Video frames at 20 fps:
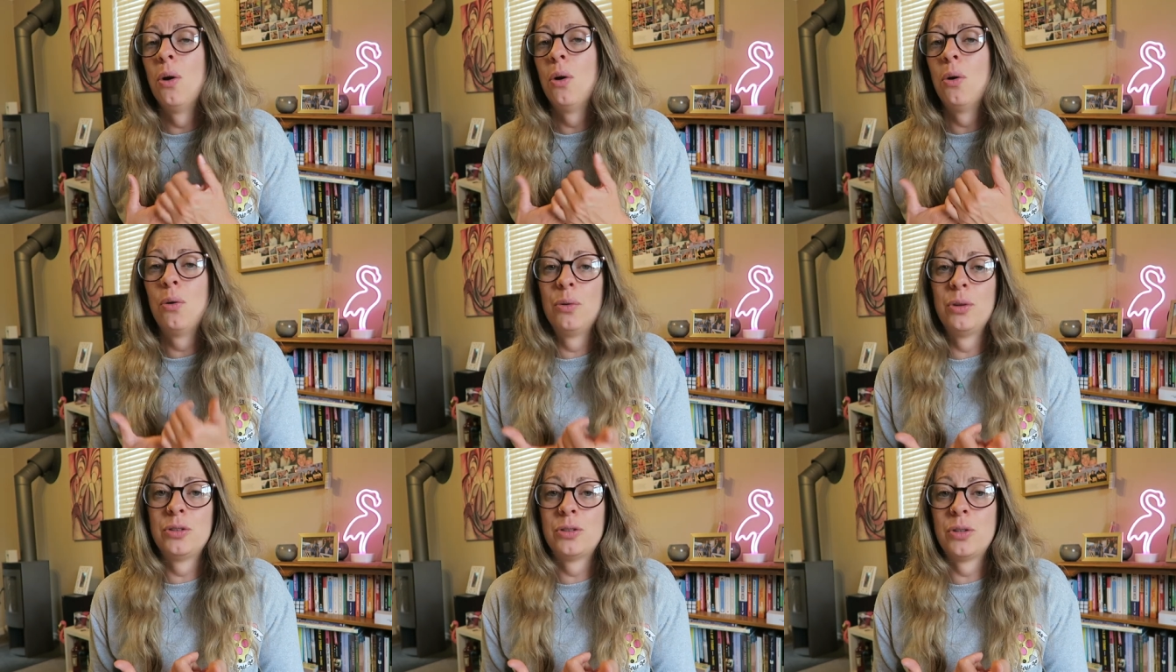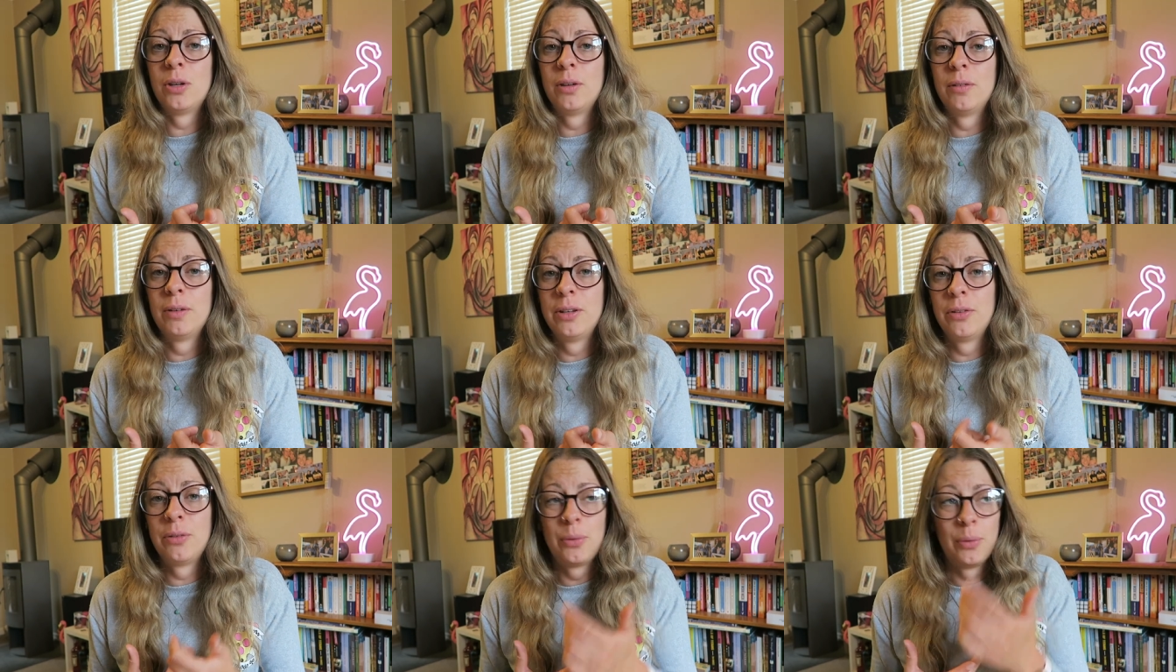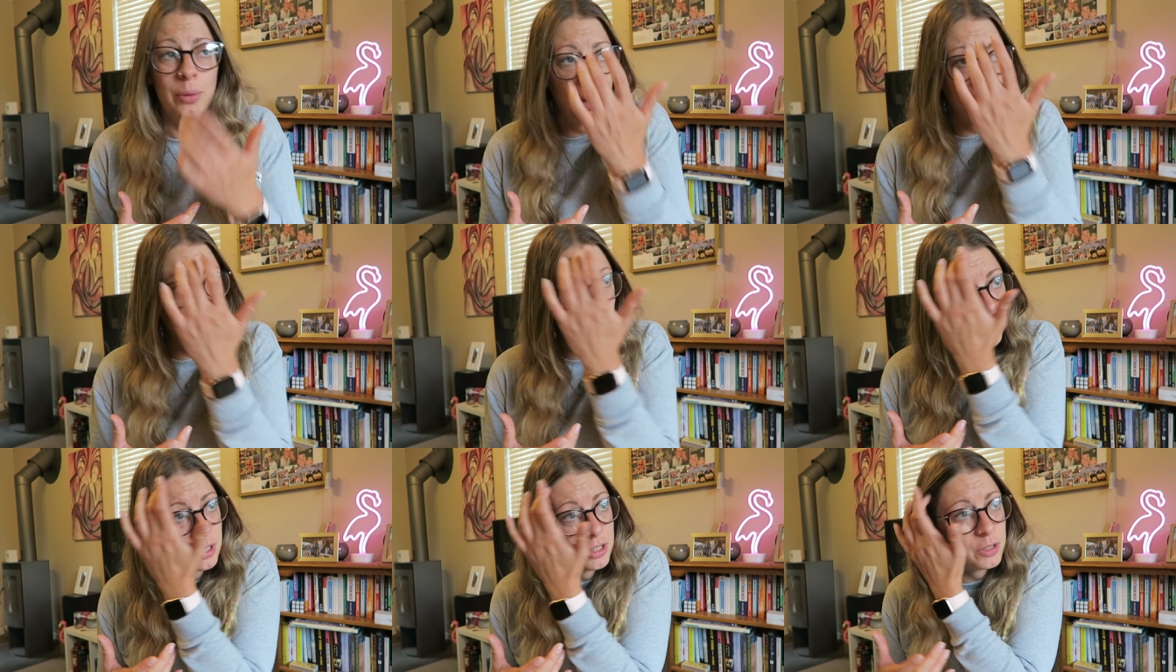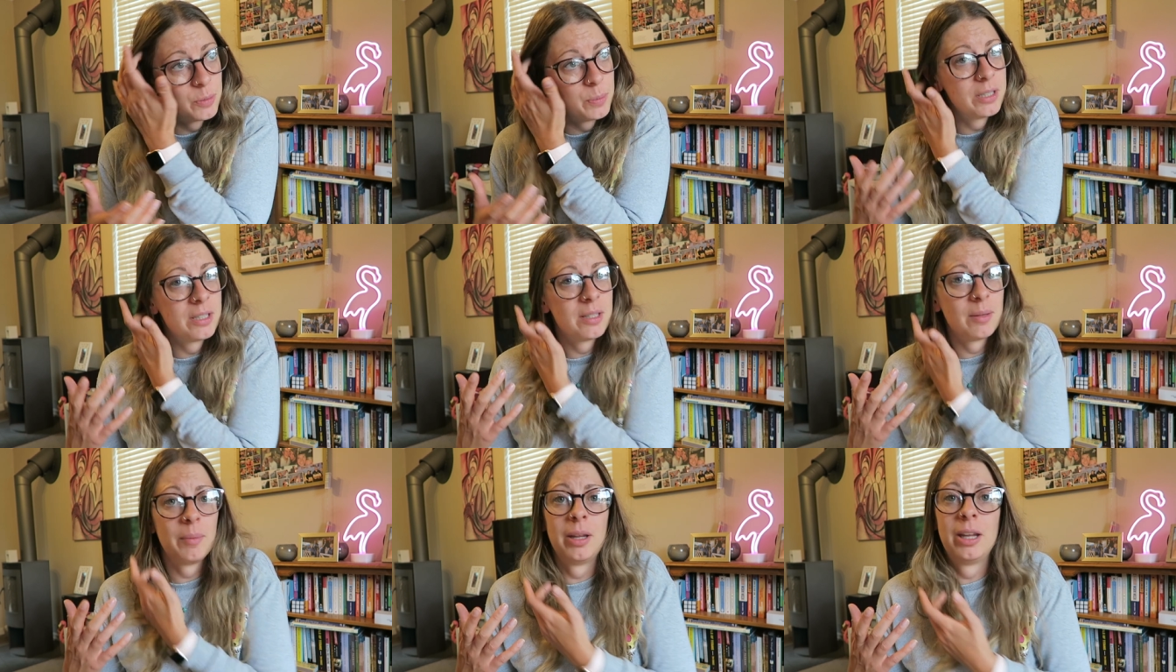or intolerance, or there might just be
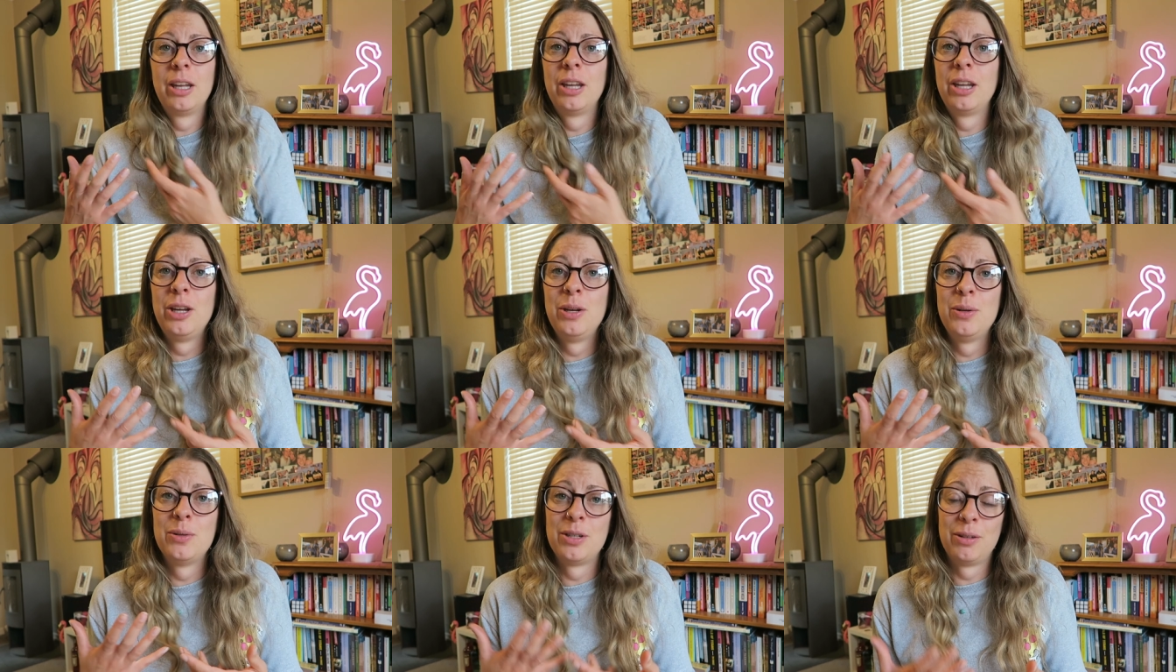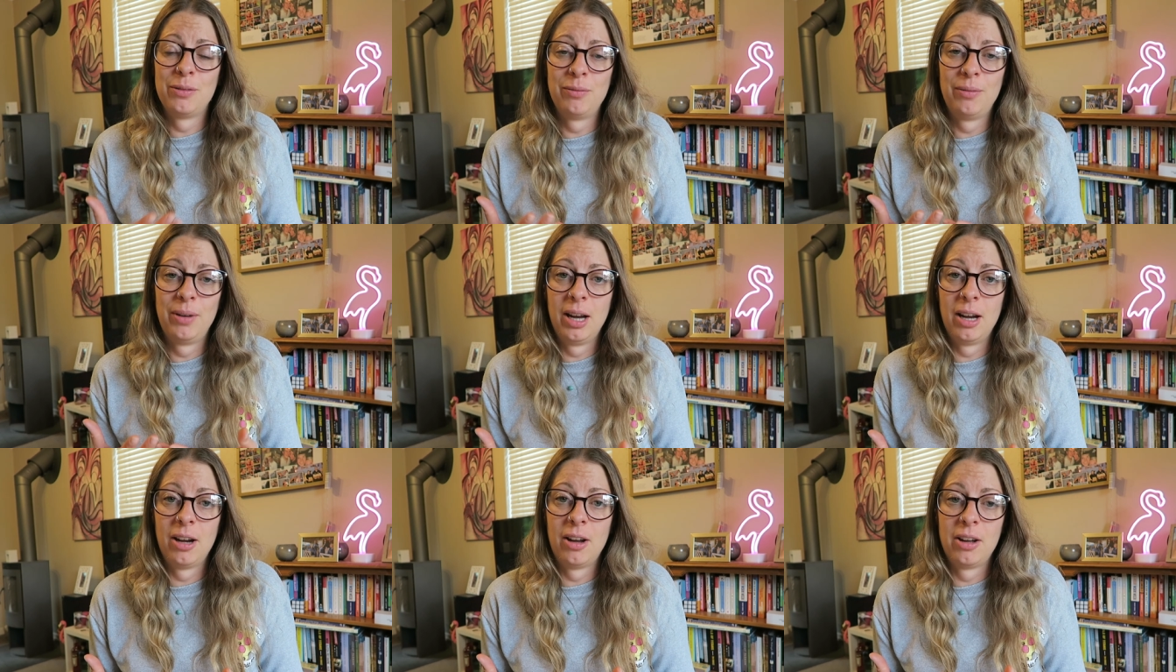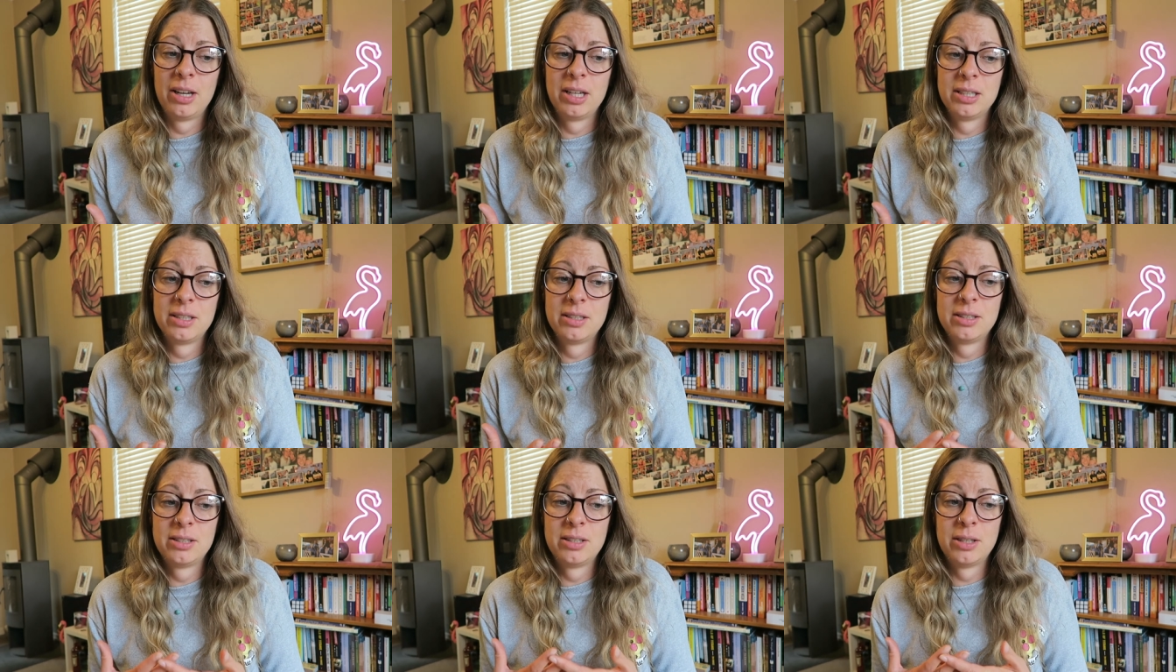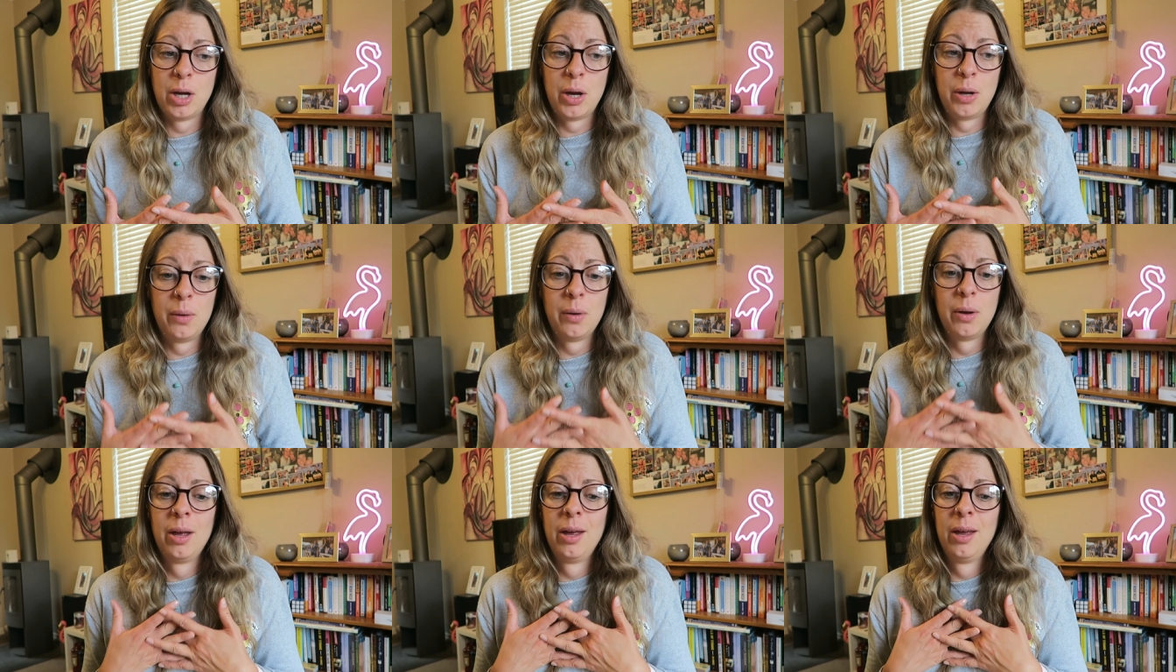something that you didn't realize.
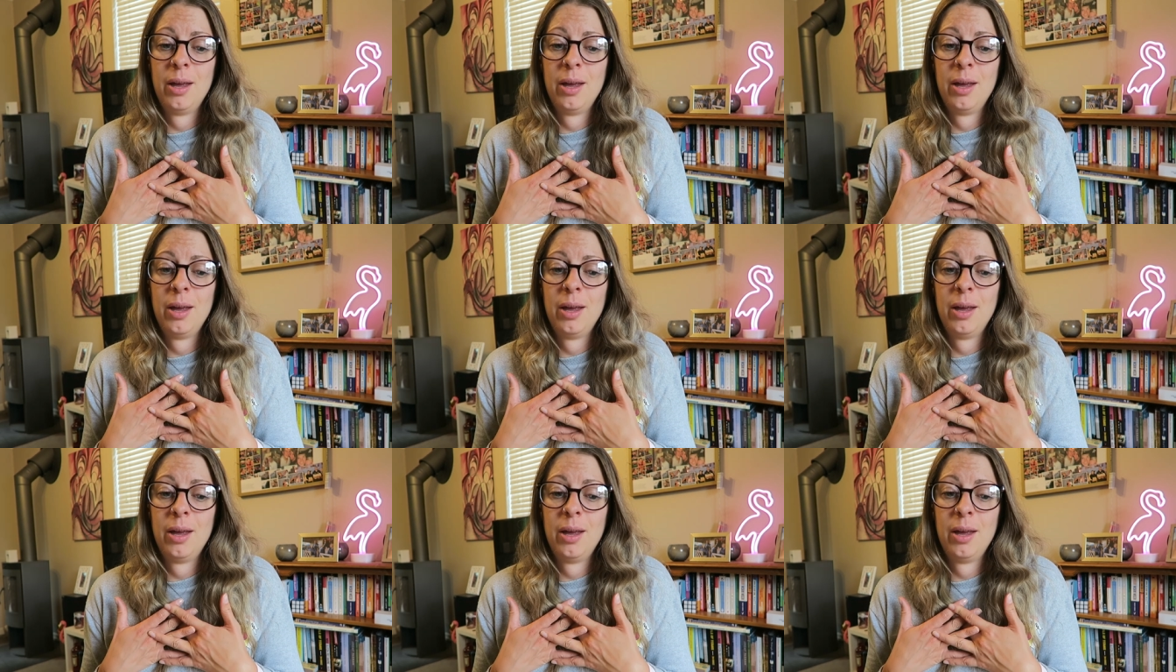So